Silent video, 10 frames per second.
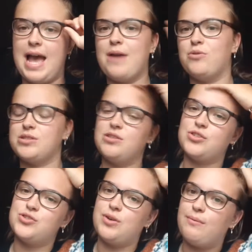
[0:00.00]
I was not
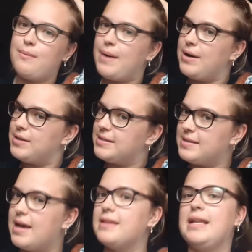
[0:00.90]
sure about it
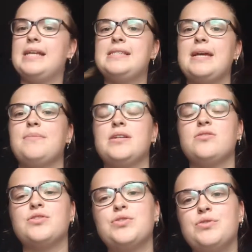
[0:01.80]
the last time I
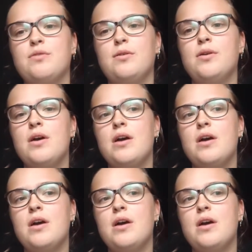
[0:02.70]
talked to you.